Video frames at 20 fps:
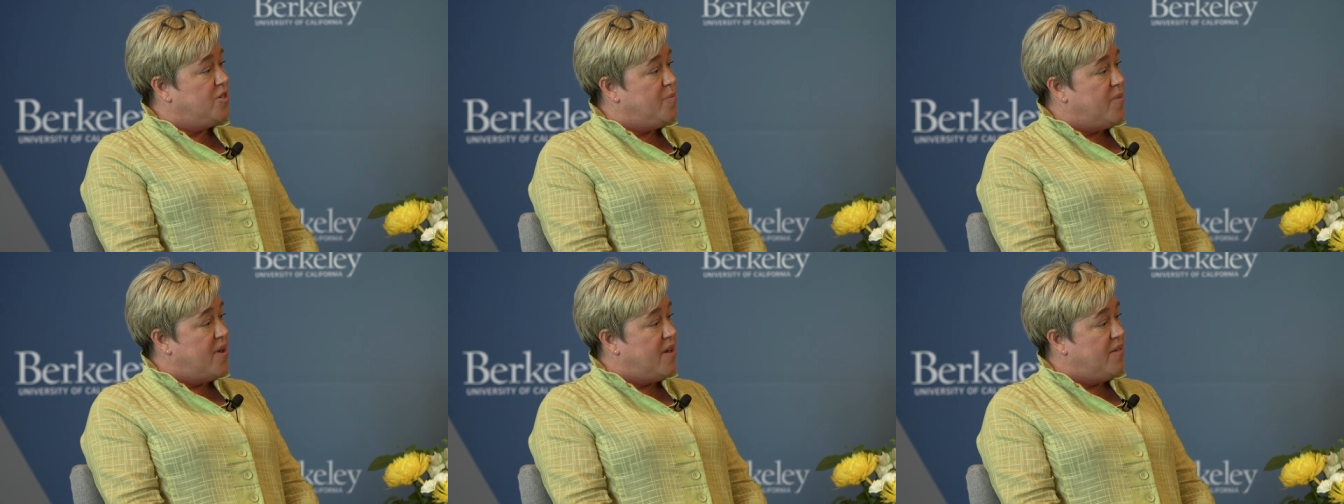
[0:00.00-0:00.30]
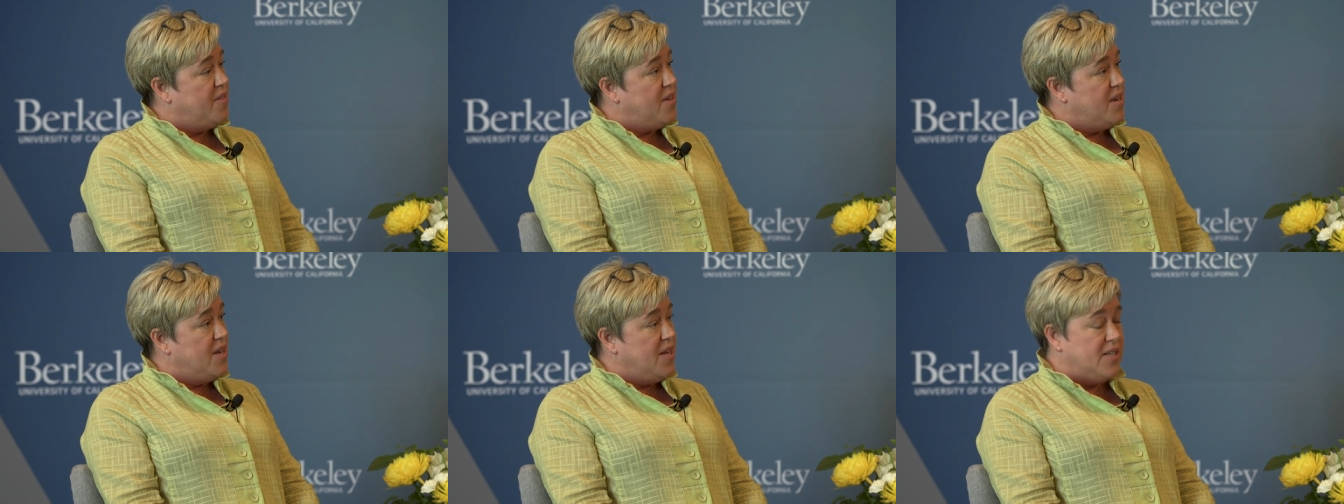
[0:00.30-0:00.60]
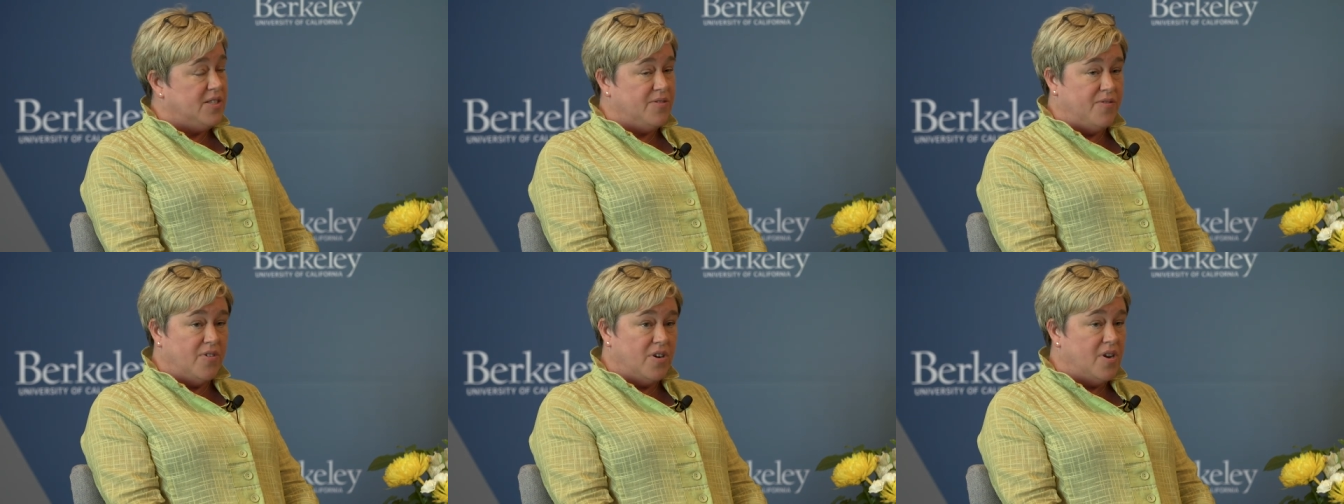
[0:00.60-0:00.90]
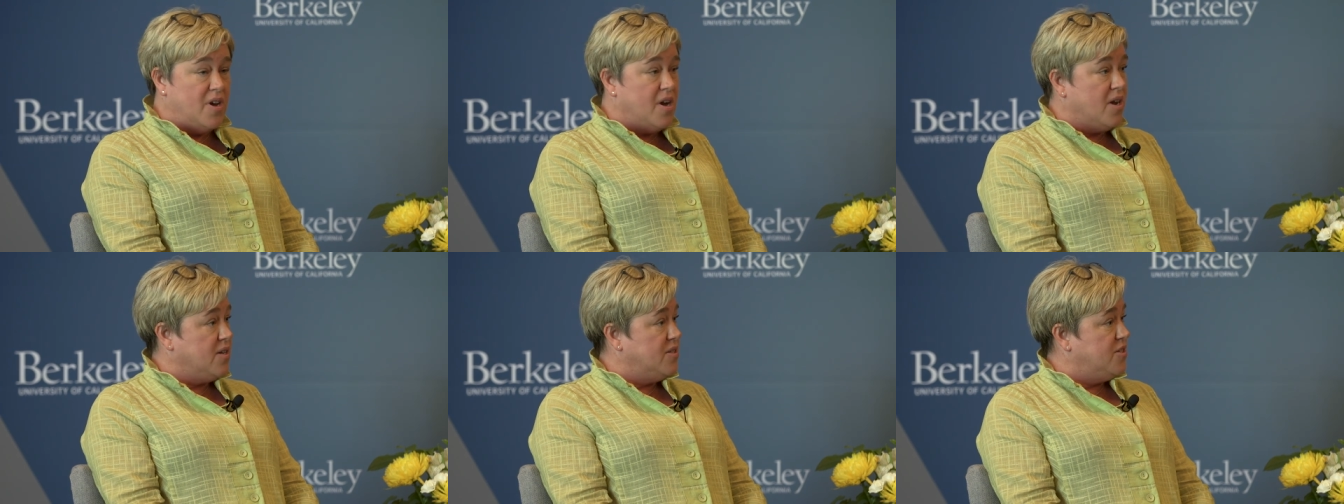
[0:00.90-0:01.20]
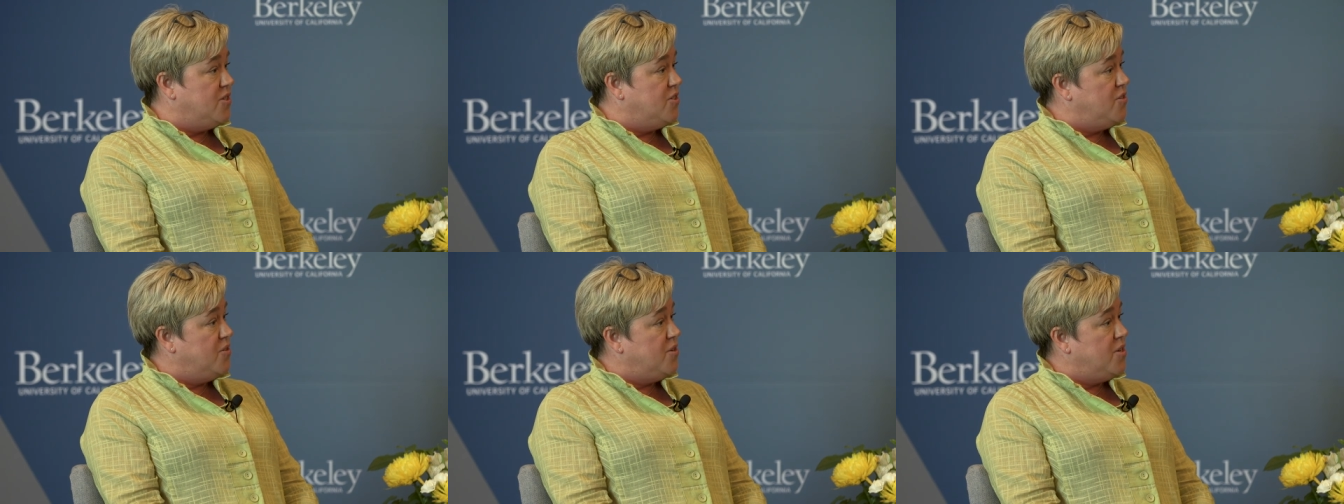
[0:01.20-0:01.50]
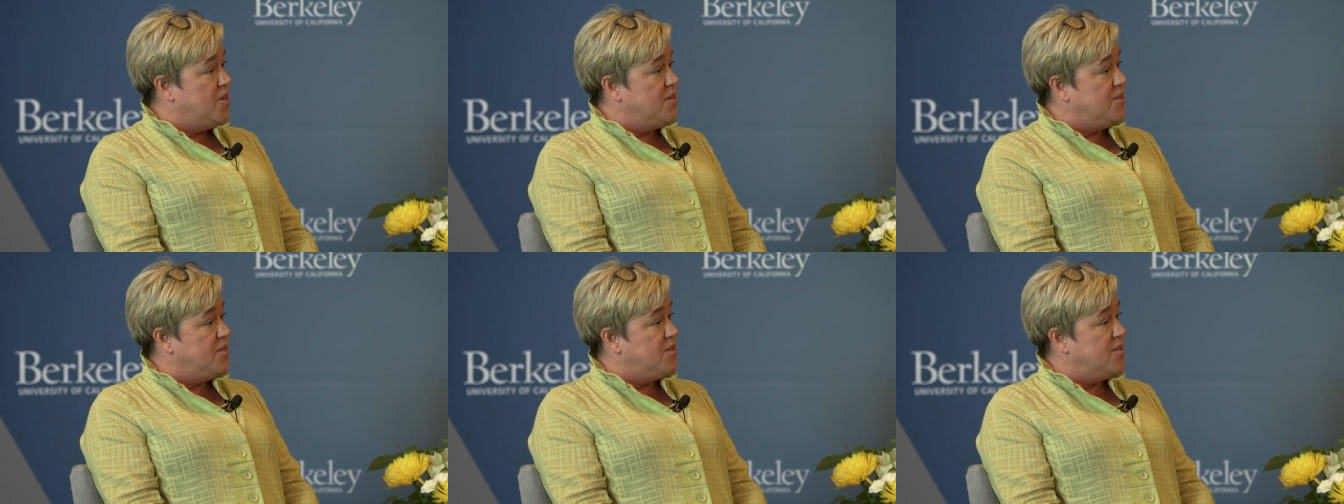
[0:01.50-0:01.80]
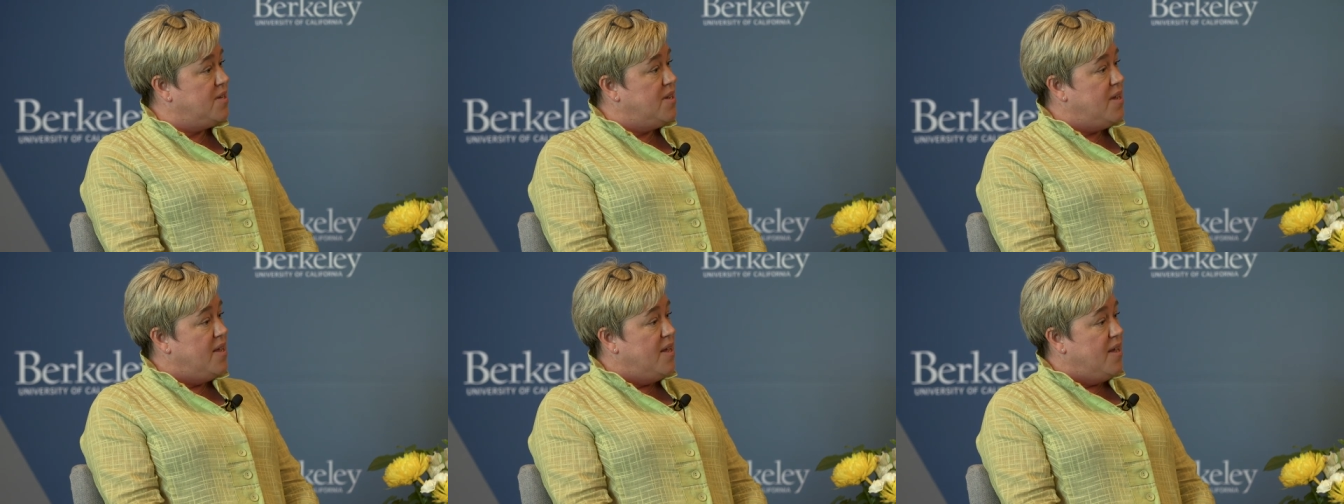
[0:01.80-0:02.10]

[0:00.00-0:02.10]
about the needs of our DACA students,